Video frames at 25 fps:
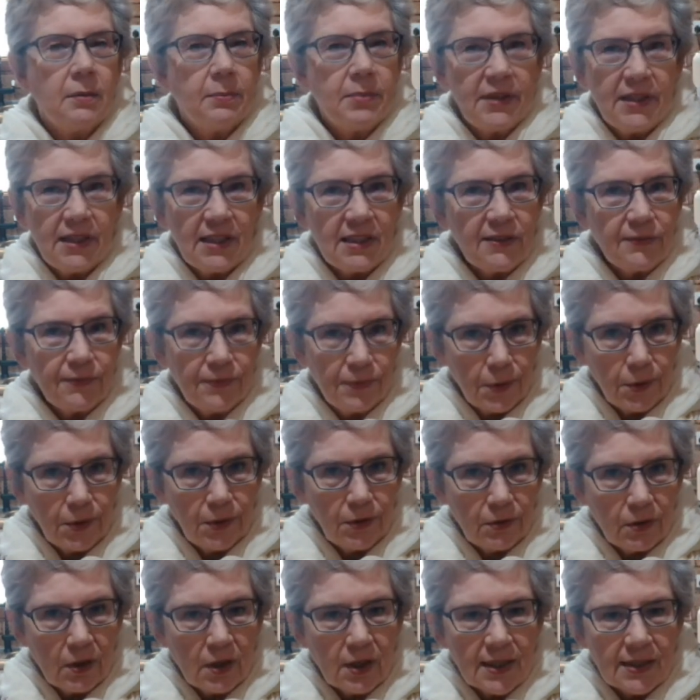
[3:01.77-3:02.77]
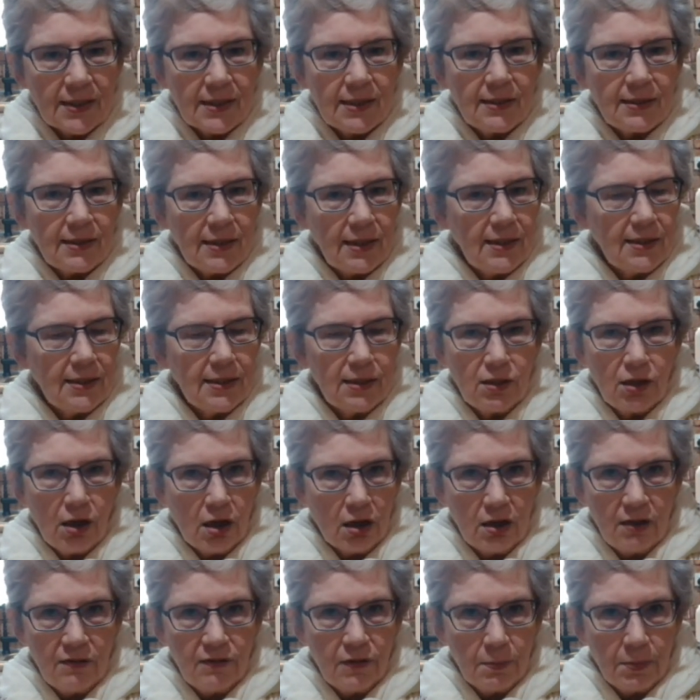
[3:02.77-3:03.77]
but this food crisis isn't
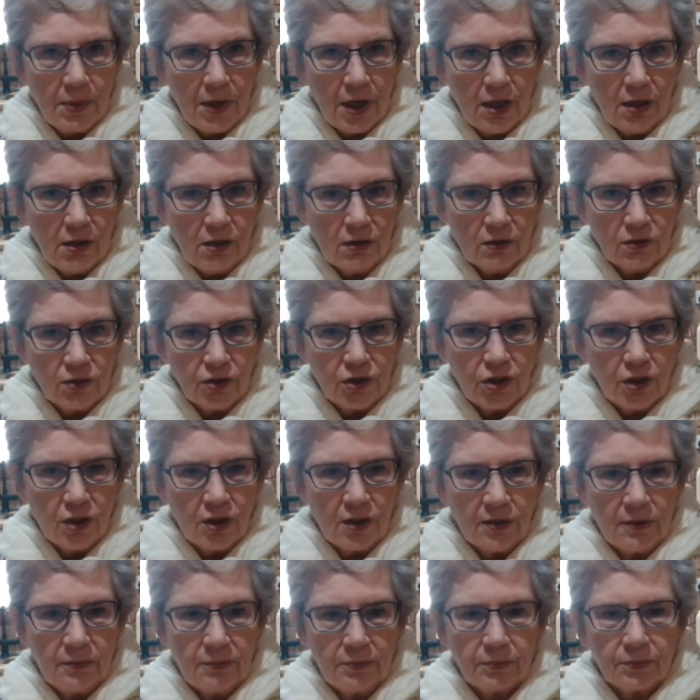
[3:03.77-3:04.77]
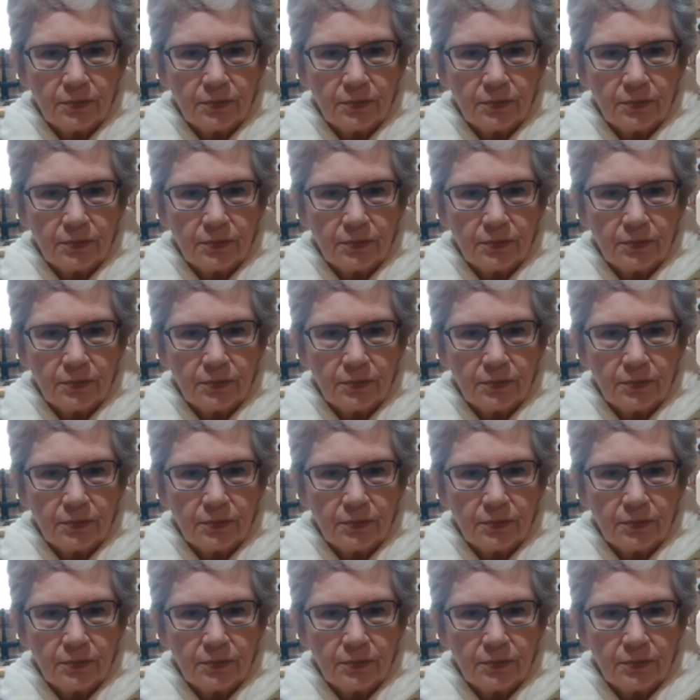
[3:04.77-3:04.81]
over by a long shot.